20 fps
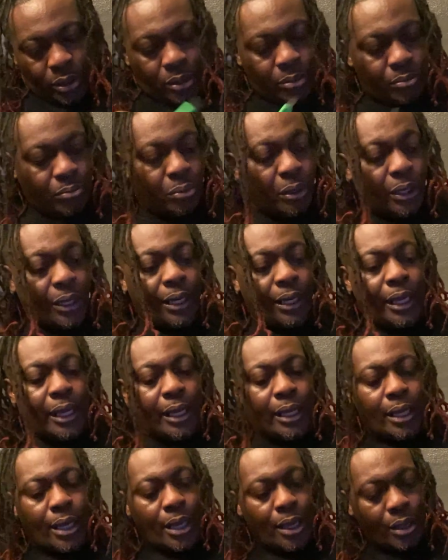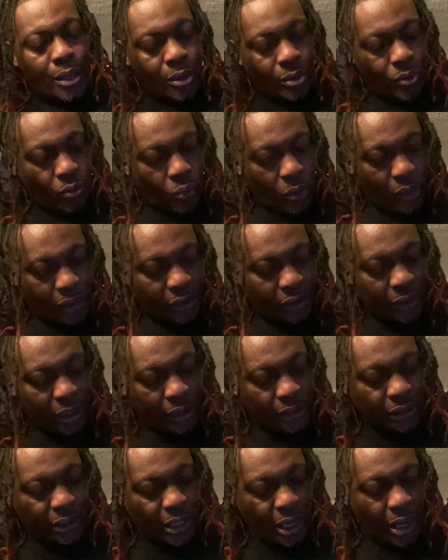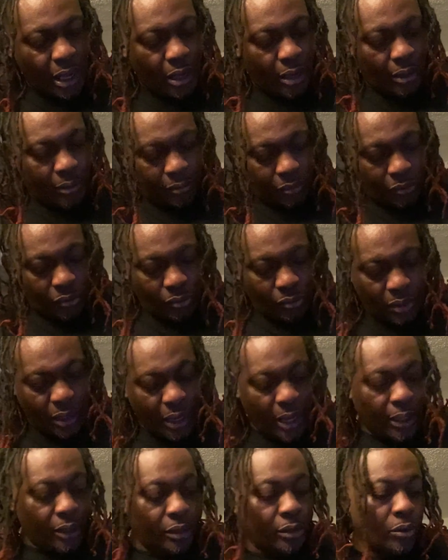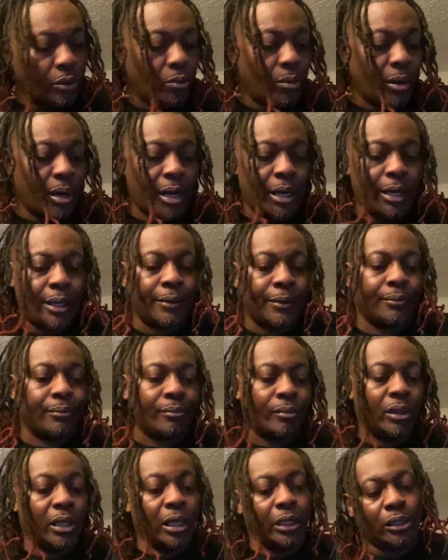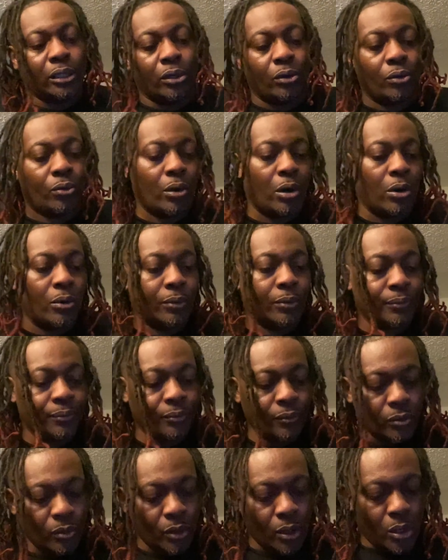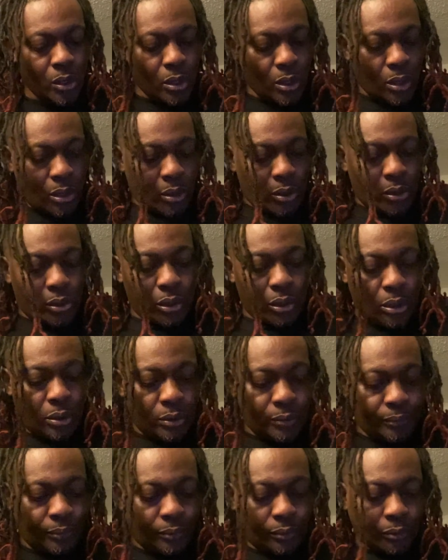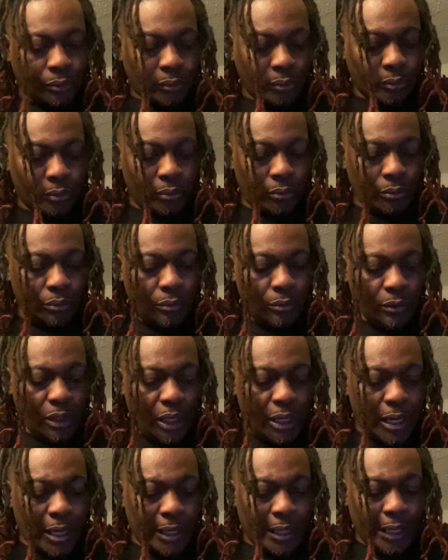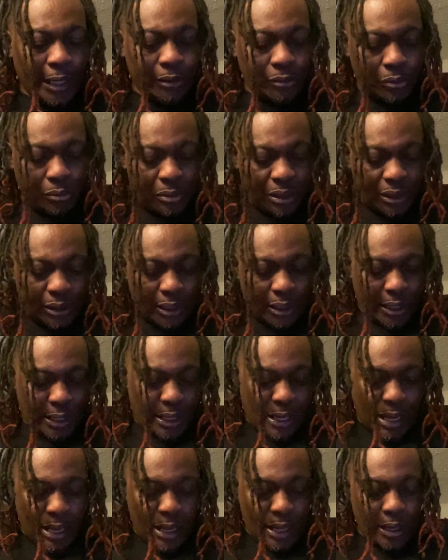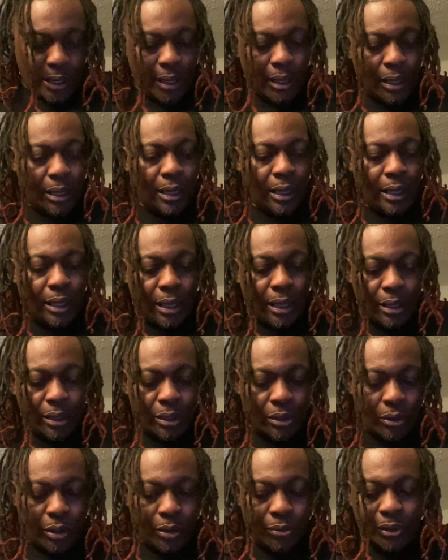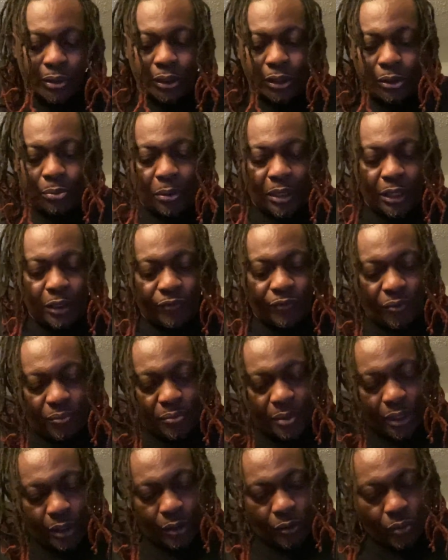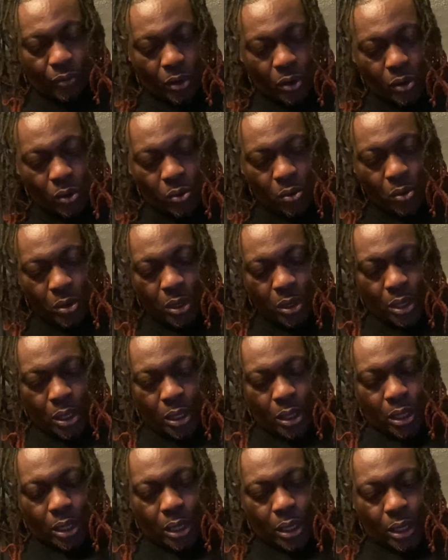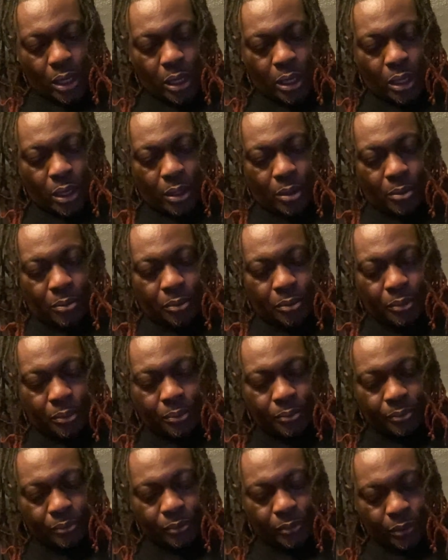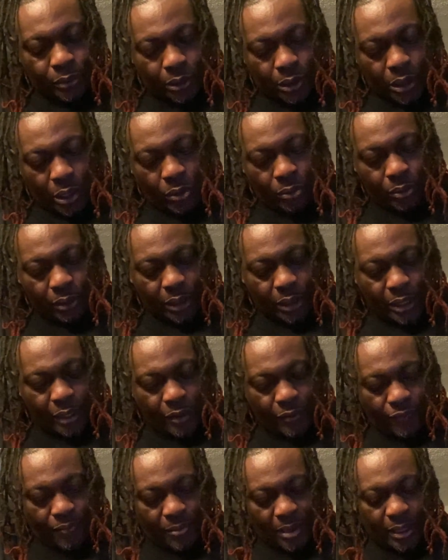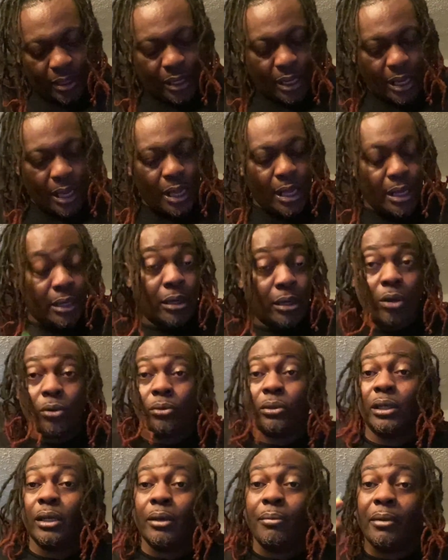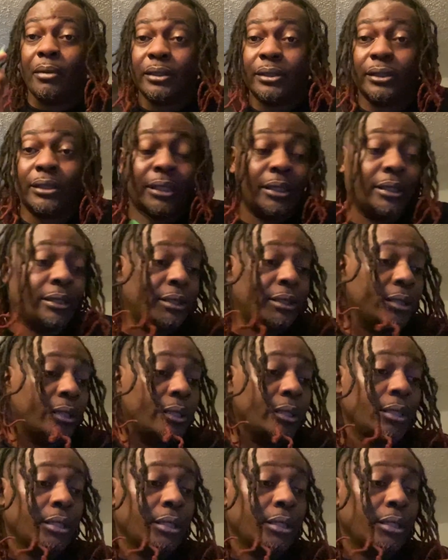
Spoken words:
But hey, what's sunshine without a little rain? Nothing will grow. So, in that case, with me saying that, you know, it was just space for me to grow. Long live my dad, long live my sister.